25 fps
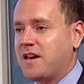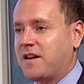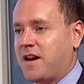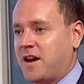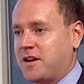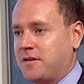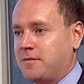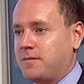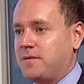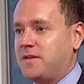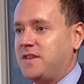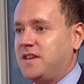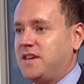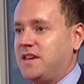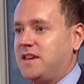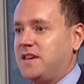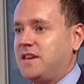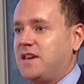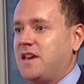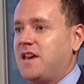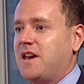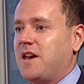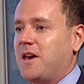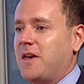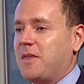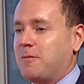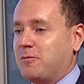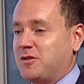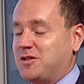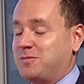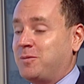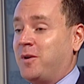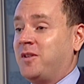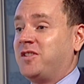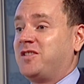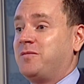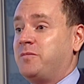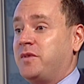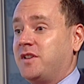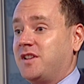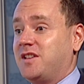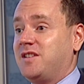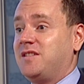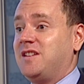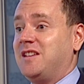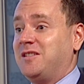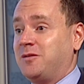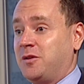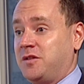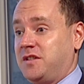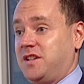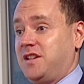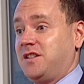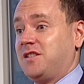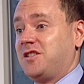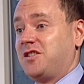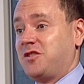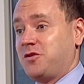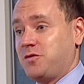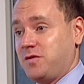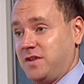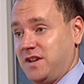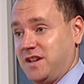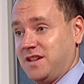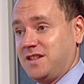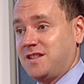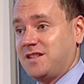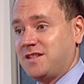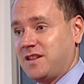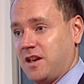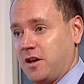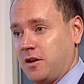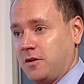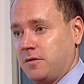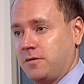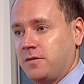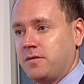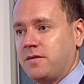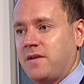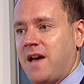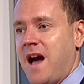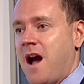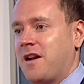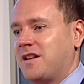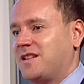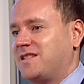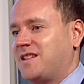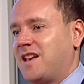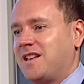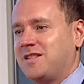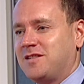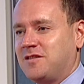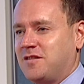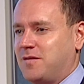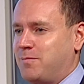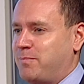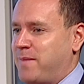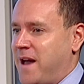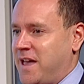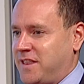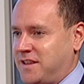kind of the responsibilities on the industry itself? How does that sort of